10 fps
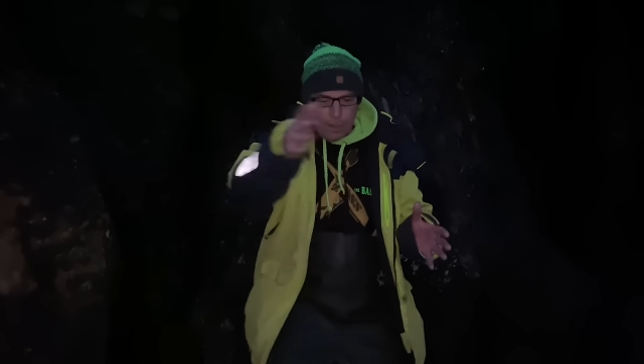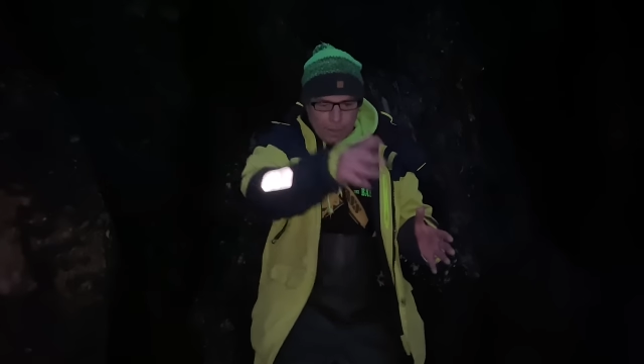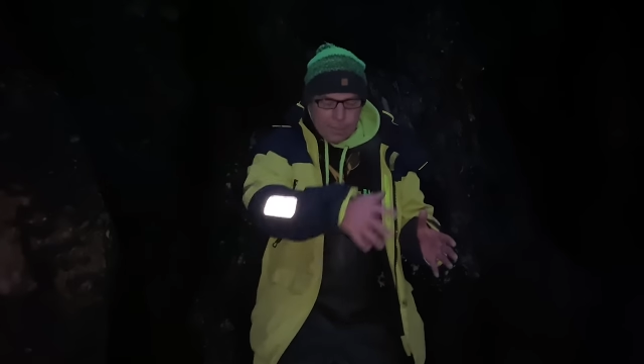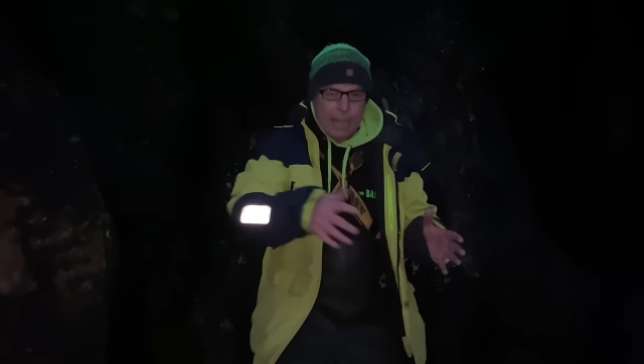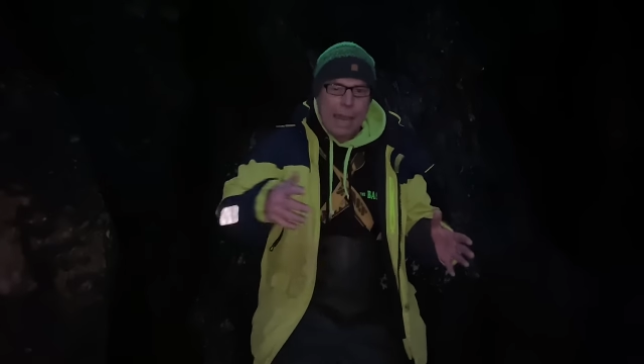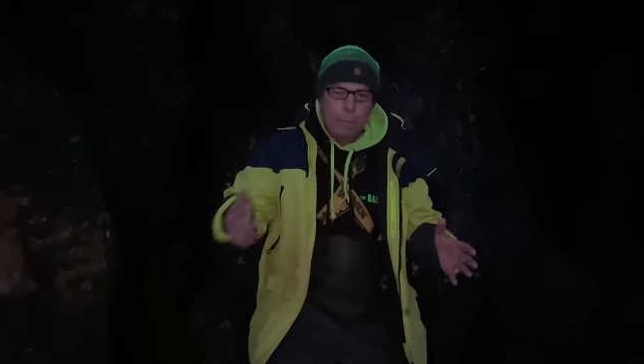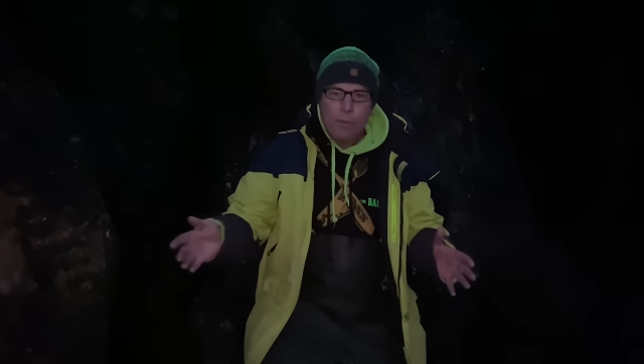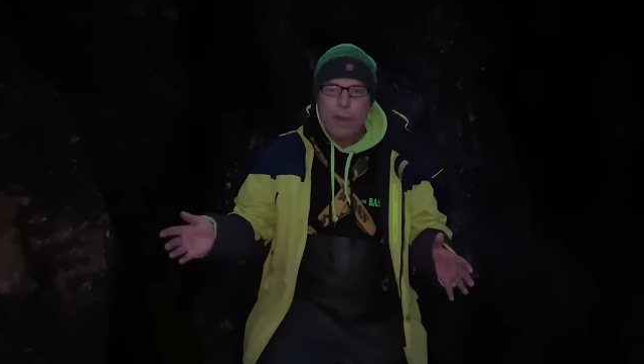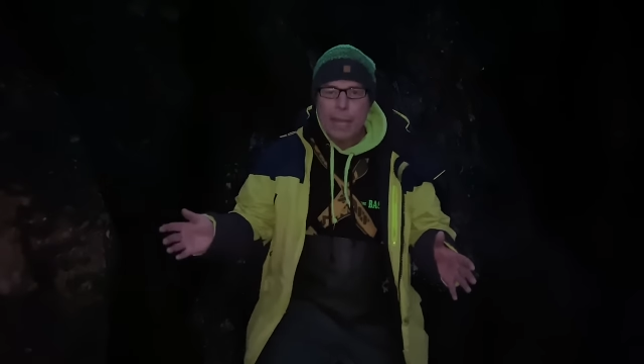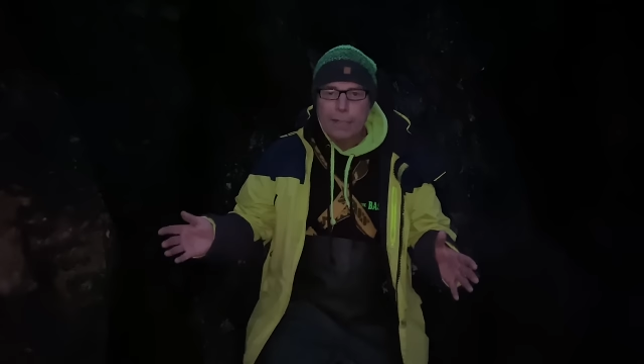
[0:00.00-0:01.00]
the same
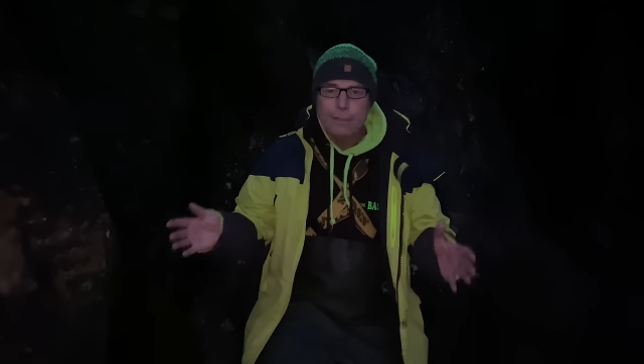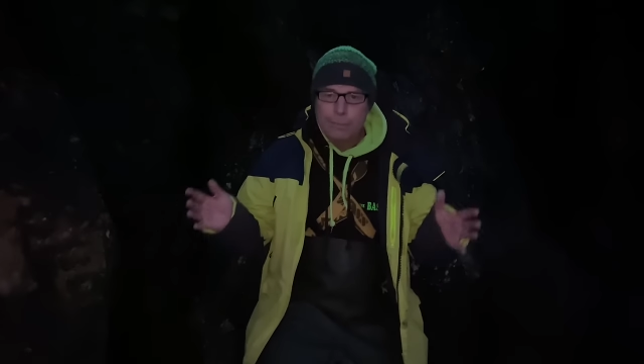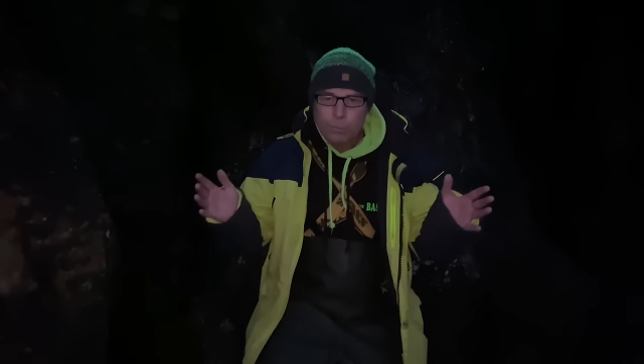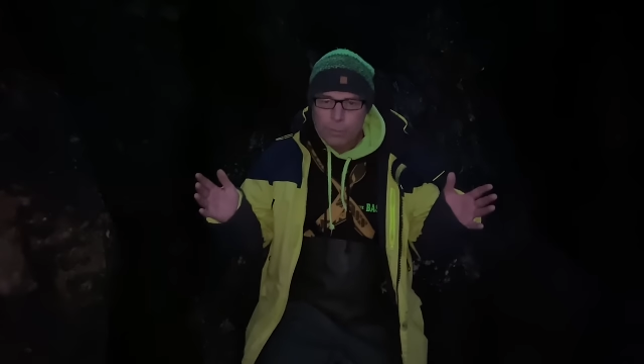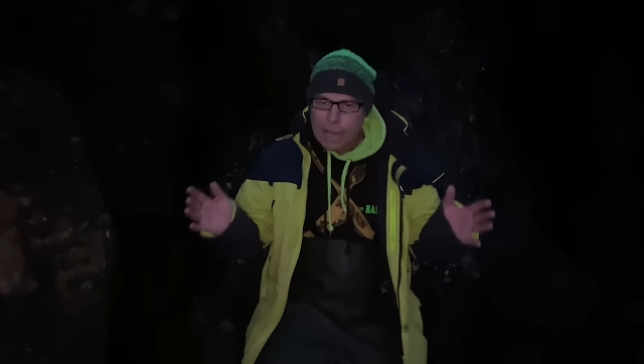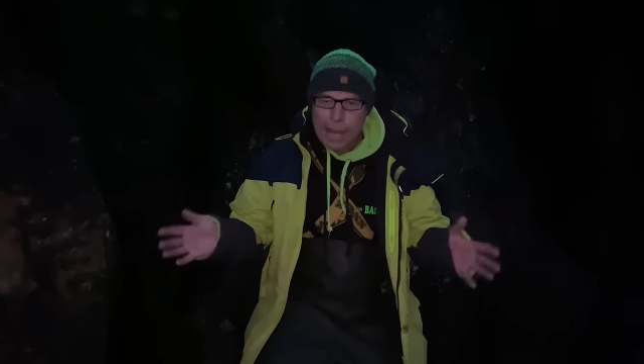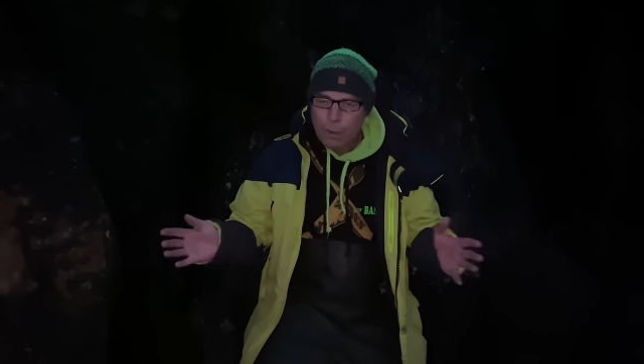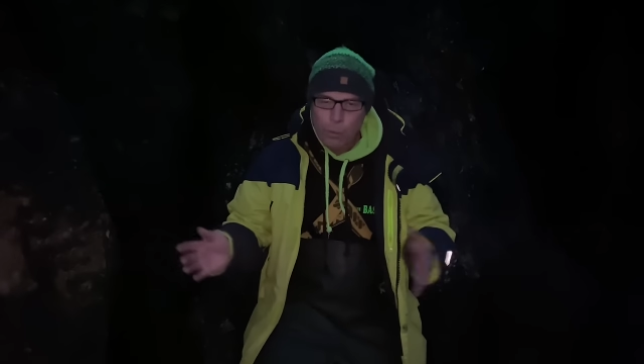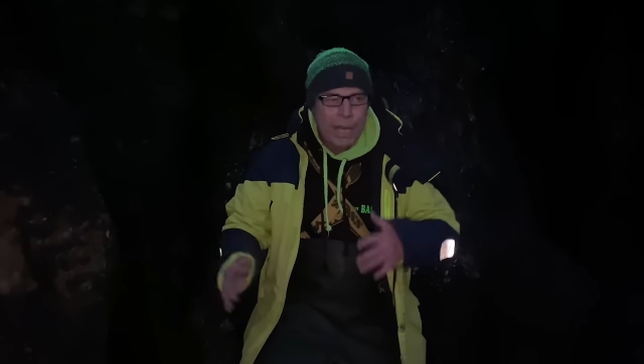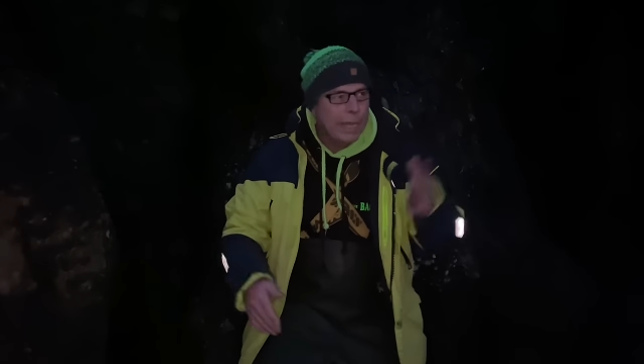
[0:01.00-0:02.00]
thing,
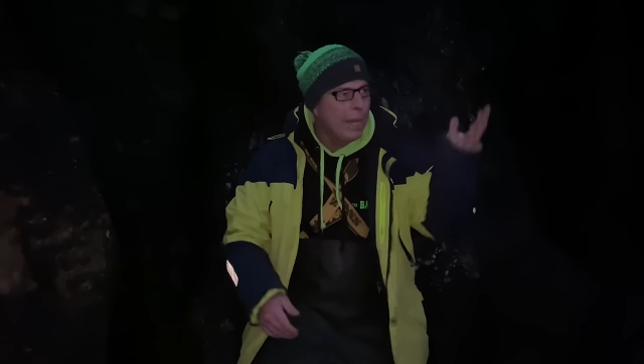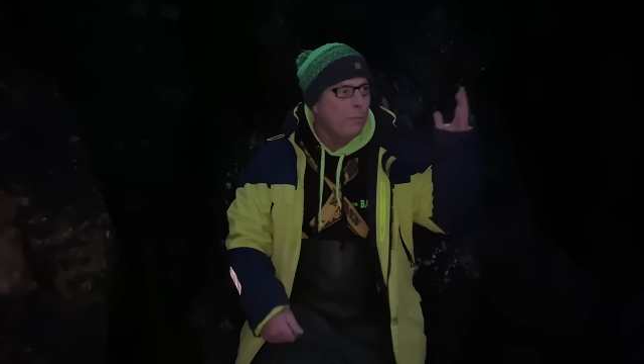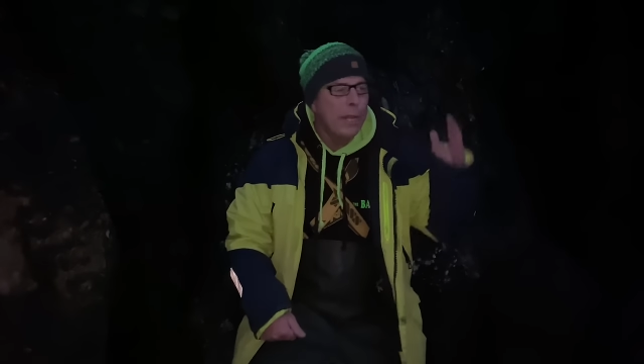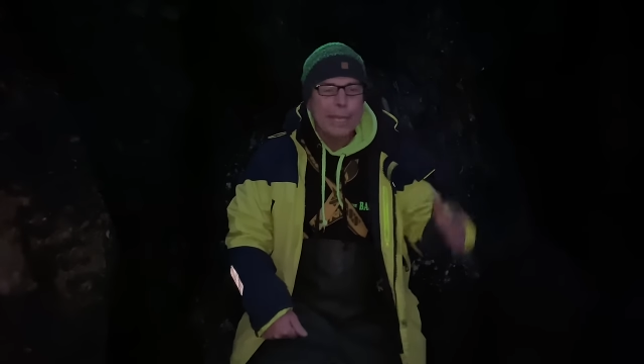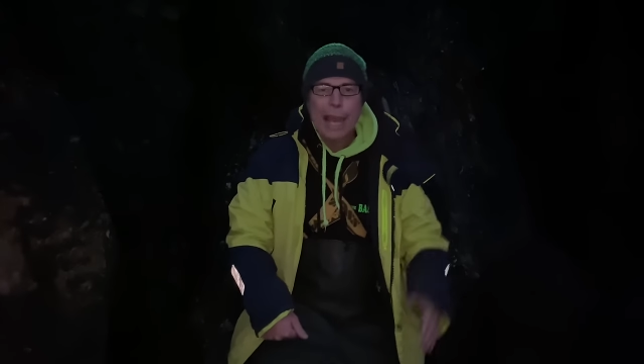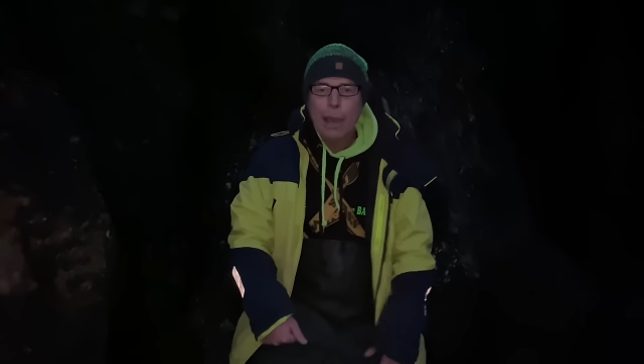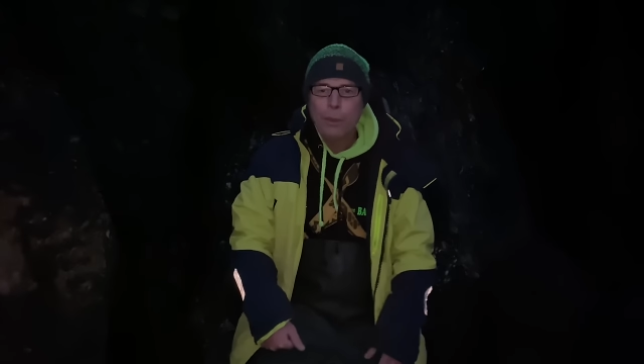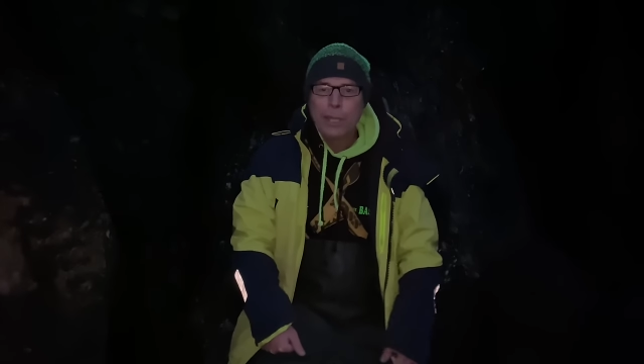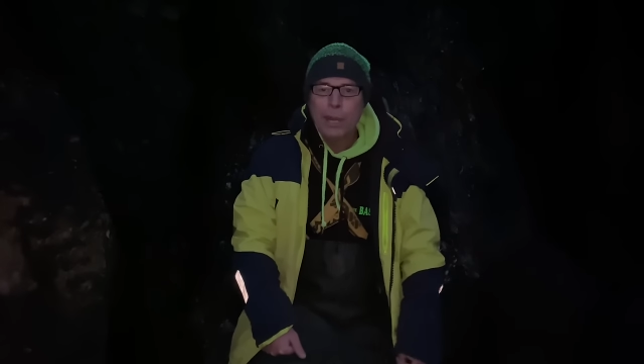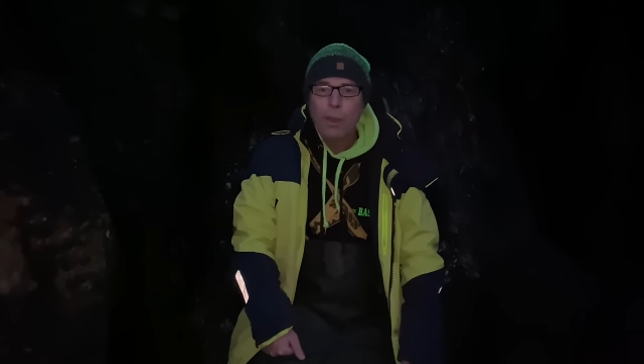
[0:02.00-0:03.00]
week in, week
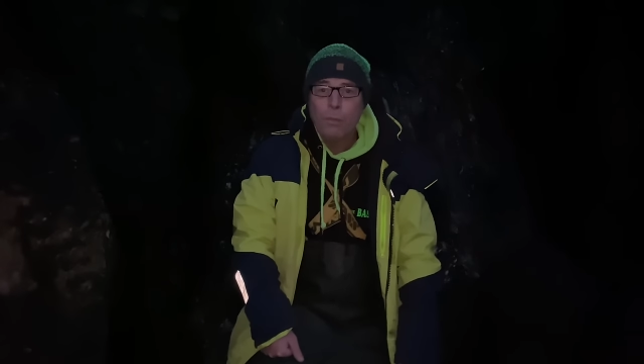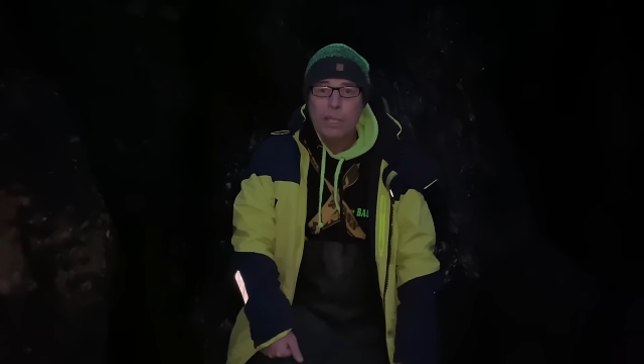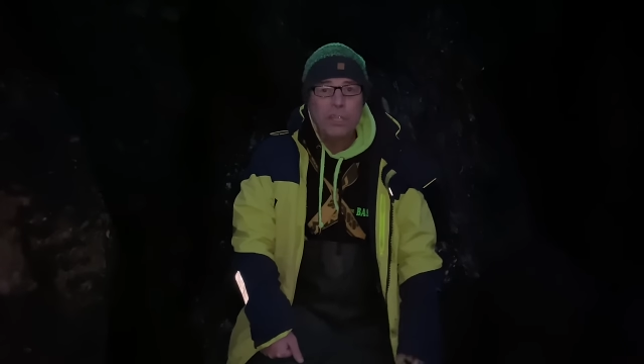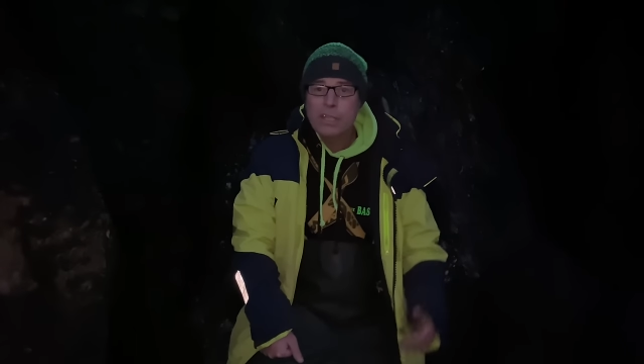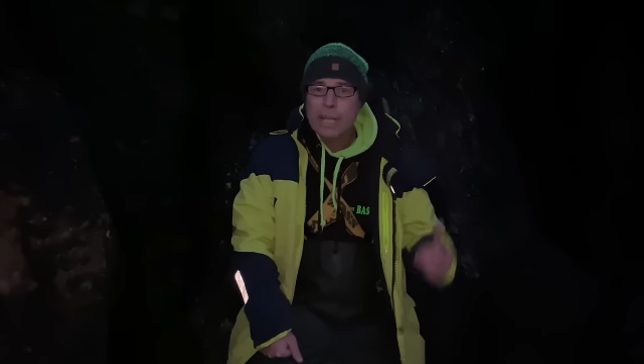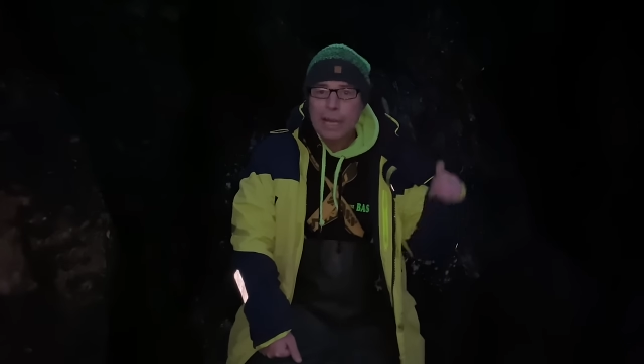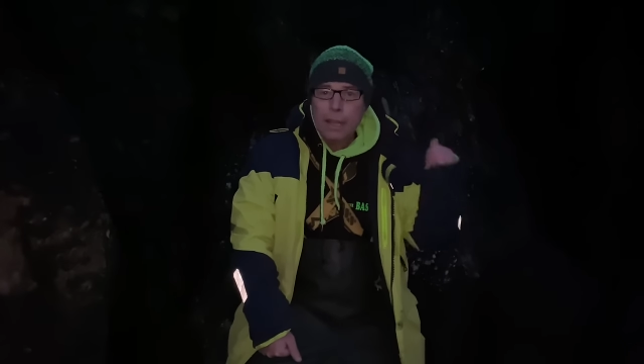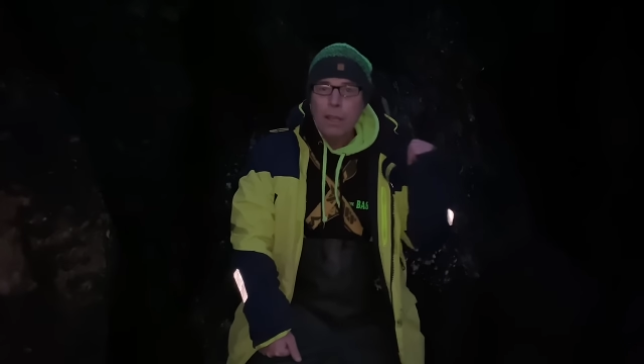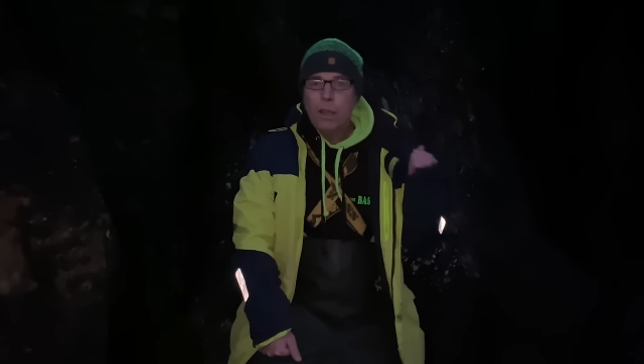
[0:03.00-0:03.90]
out, you know, and we just did it.